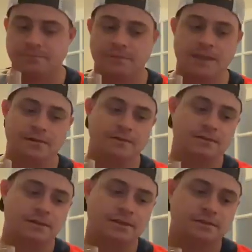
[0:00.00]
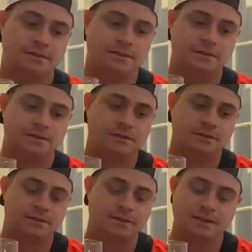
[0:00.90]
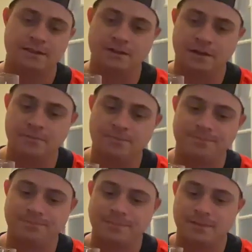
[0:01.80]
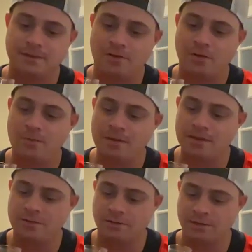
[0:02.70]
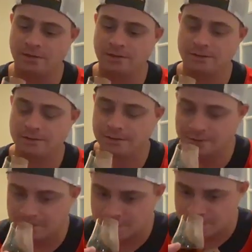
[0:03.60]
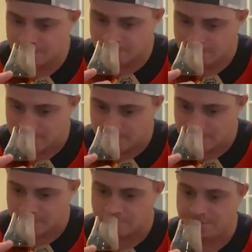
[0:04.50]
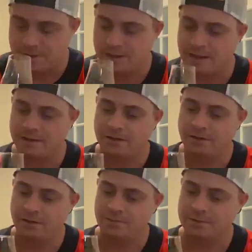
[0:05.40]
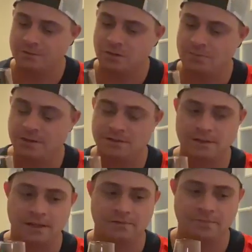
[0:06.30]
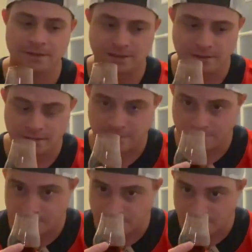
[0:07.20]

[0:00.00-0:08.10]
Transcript: Yeah, nice, either like an almond or pecan, I don't know, some sort of mixed nut that's in there.